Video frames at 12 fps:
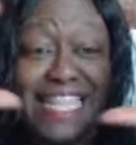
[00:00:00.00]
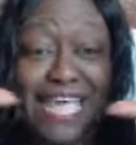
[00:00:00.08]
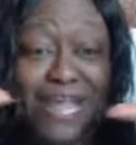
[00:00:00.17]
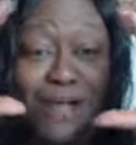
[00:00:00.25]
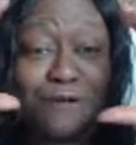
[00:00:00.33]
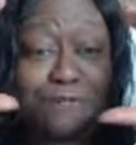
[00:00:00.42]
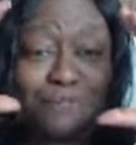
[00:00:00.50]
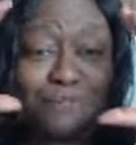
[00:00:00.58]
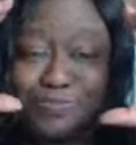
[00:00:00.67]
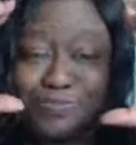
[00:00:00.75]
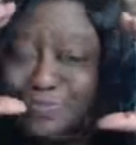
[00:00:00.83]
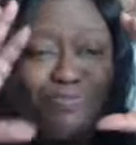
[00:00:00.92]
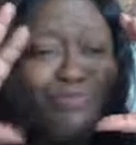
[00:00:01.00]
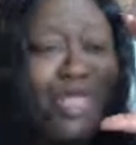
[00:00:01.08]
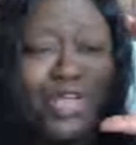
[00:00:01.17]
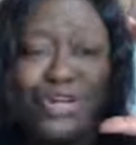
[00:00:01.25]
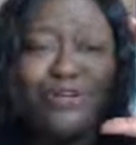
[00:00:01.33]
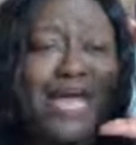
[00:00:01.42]
there,
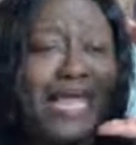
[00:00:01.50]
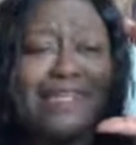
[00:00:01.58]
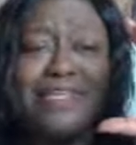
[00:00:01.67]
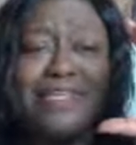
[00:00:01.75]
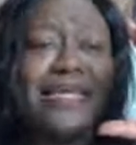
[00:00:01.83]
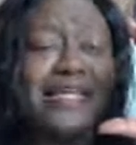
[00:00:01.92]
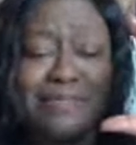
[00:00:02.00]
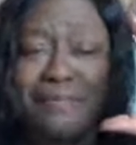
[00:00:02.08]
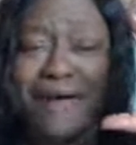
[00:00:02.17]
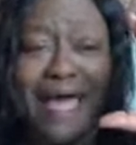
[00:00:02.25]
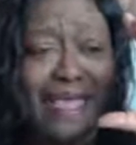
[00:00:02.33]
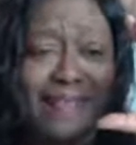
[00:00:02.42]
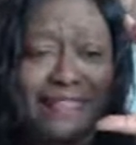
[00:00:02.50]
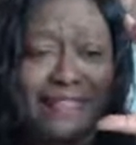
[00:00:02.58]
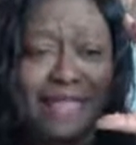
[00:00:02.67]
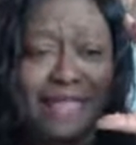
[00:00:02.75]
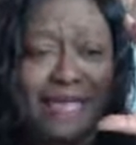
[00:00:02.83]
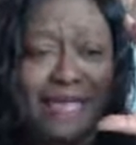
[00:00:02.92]
you're not looking to buy
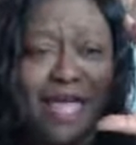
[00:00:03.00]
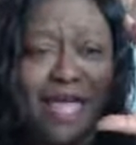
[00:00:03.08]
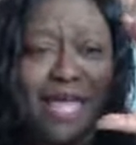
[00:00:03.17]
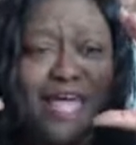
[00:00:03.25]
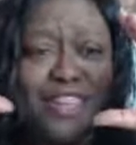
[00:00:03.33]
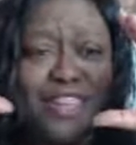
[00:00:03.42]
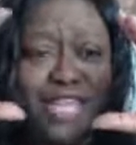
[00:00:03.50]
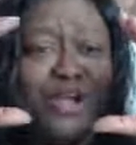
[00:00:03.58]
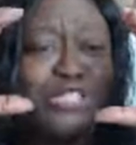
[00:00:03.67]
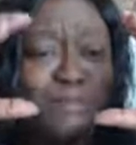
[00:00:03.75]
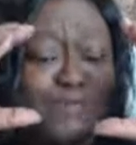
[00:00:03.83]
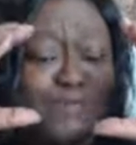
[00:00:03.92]
anything, there's some